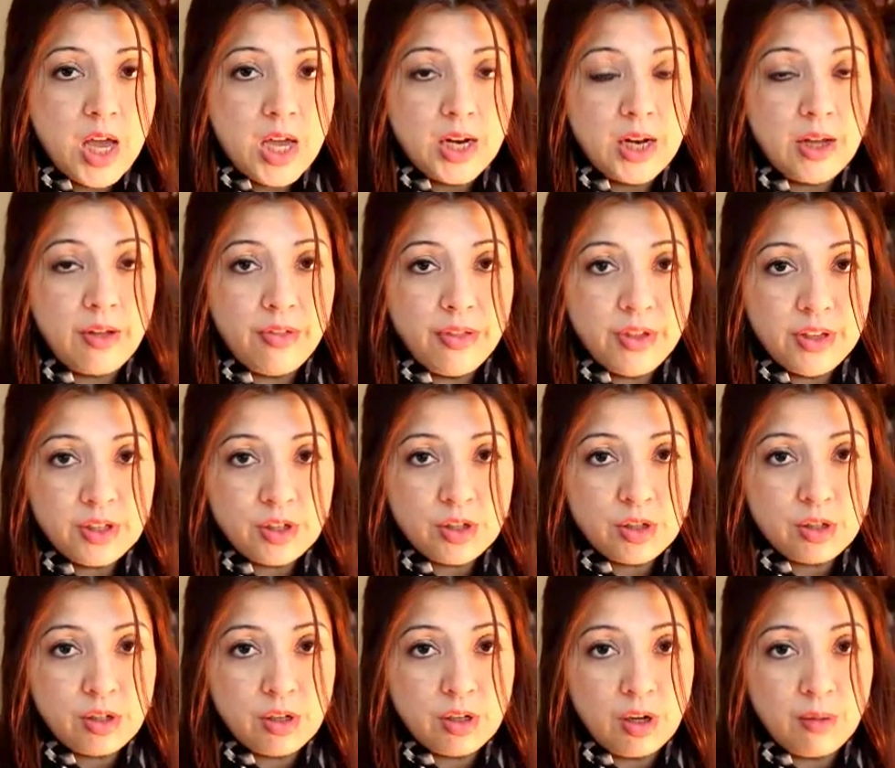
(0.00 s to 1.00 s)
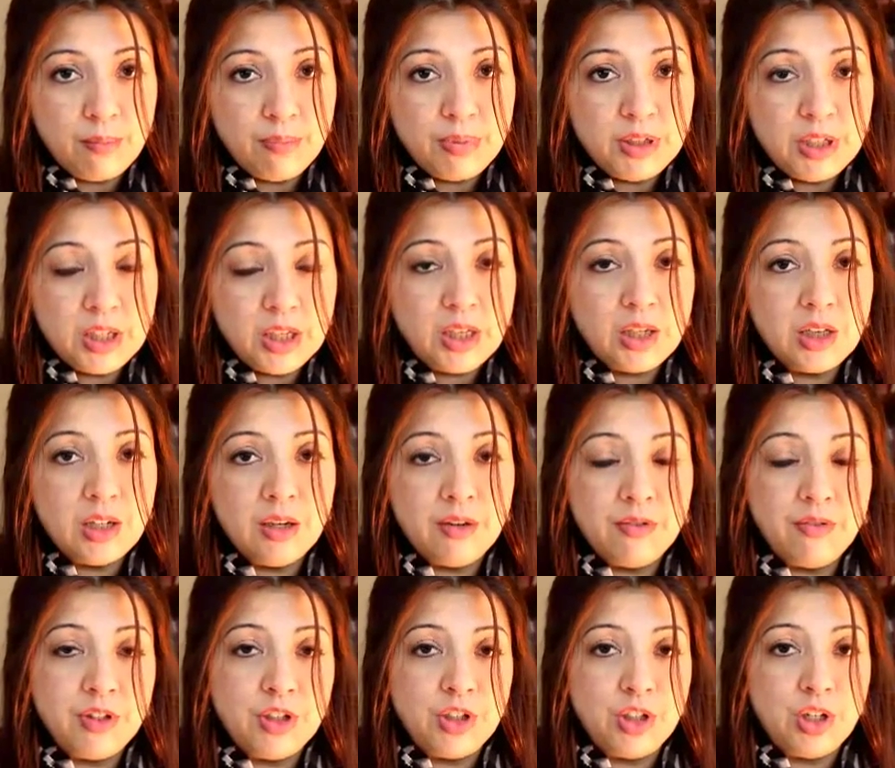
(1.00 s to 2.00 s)
Now this particular
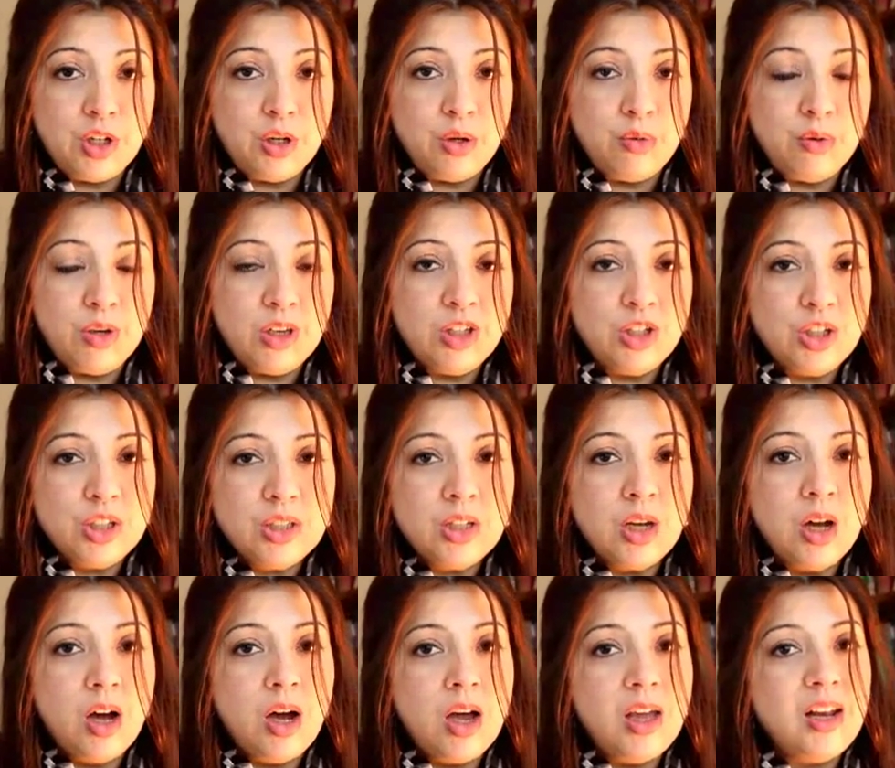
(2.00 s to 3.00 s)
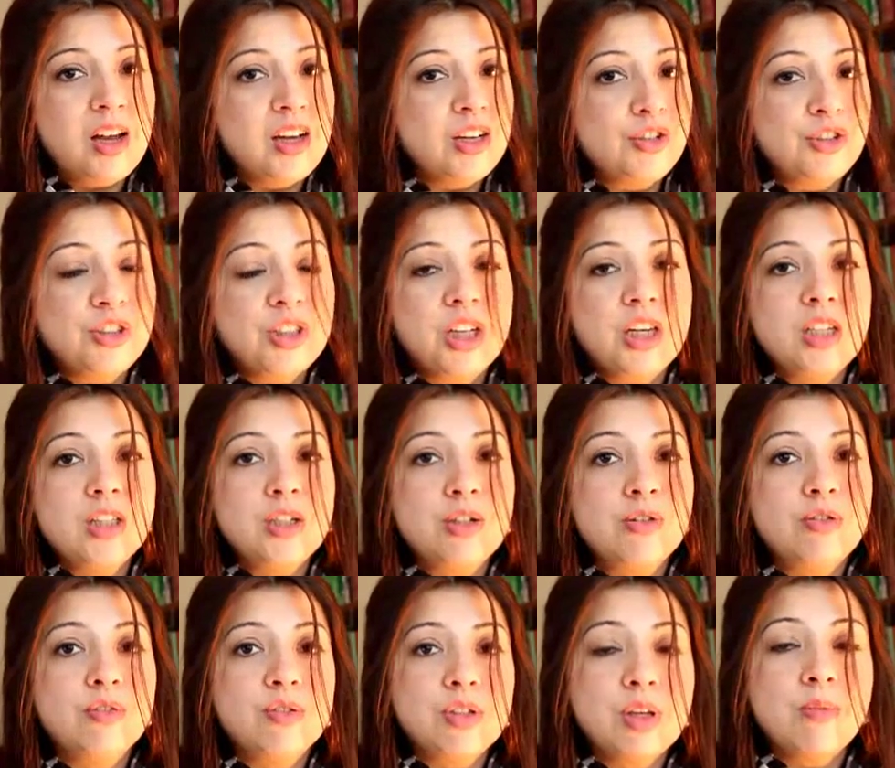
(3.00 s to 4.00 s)
video is just a highlight or a
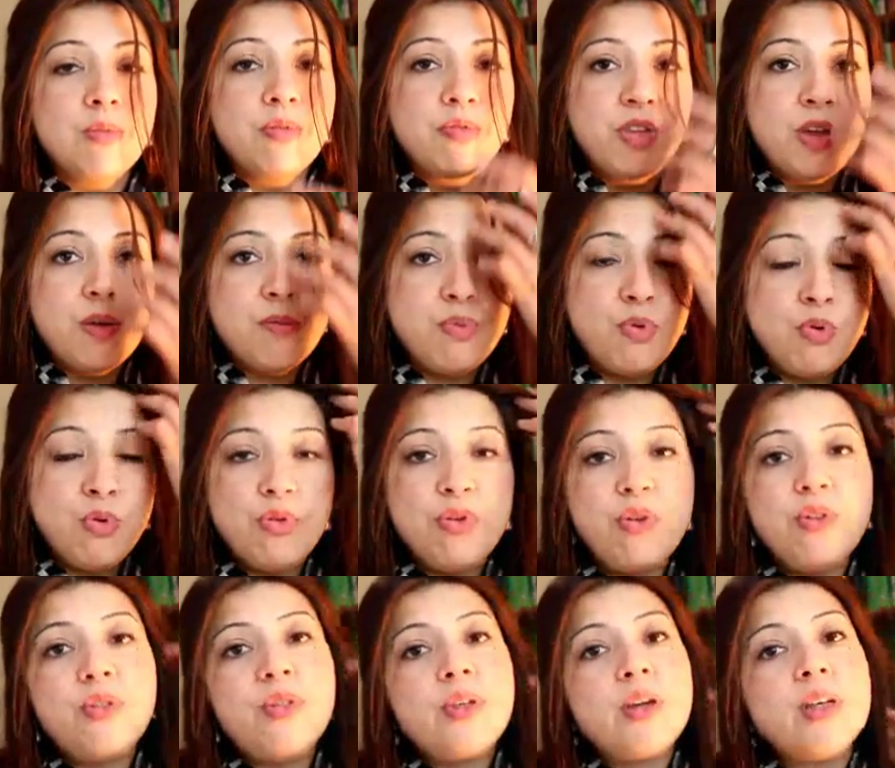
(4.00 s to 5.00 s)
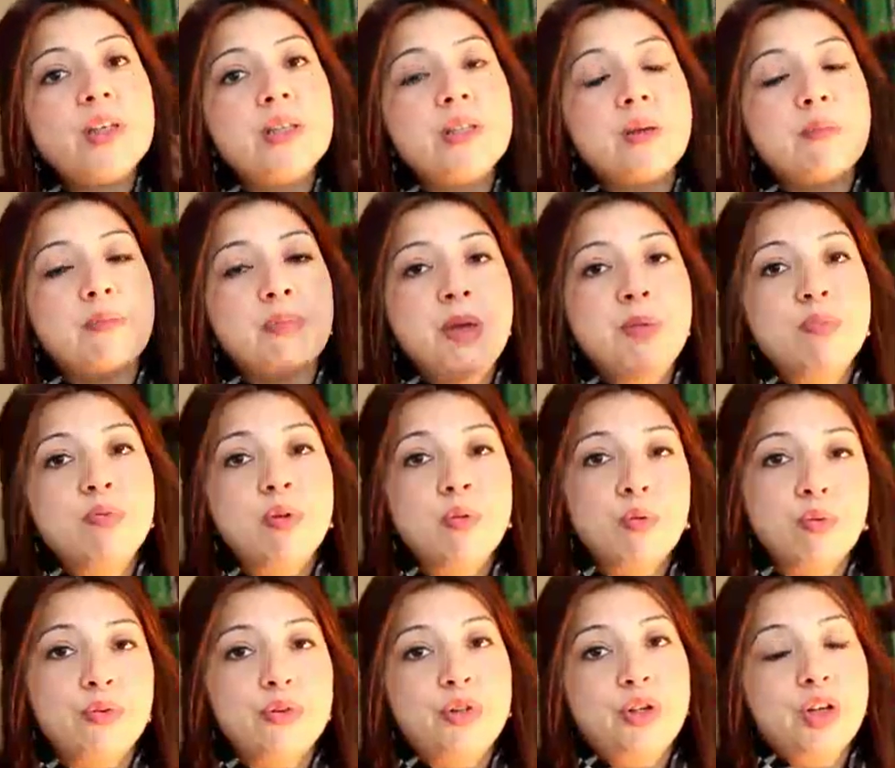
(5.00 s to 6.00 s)
taster of some of the important things that people
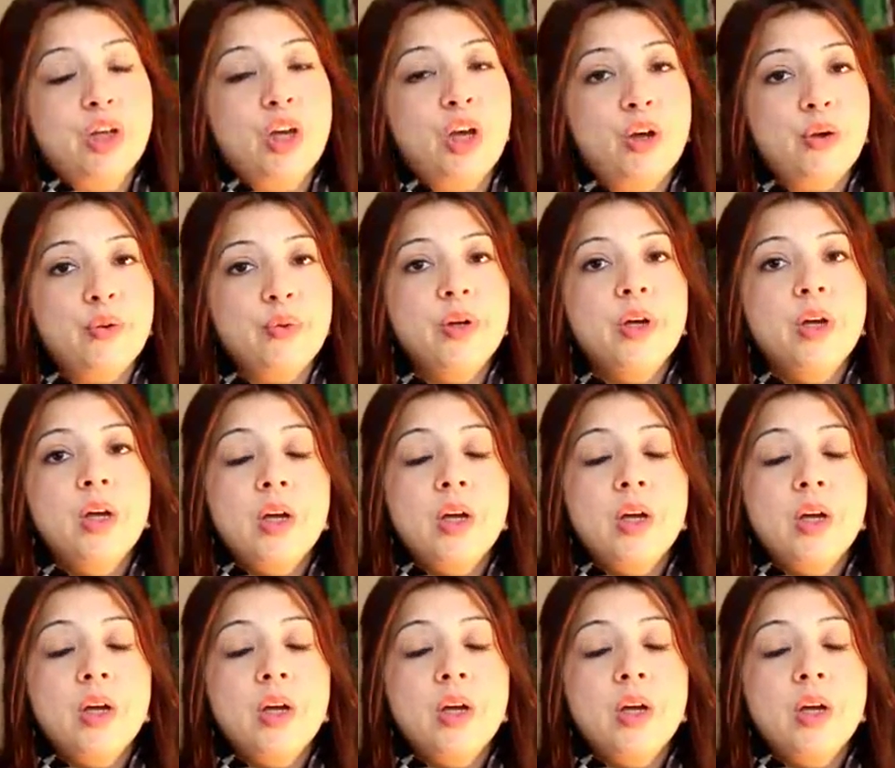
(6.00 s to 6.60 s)
ought to know,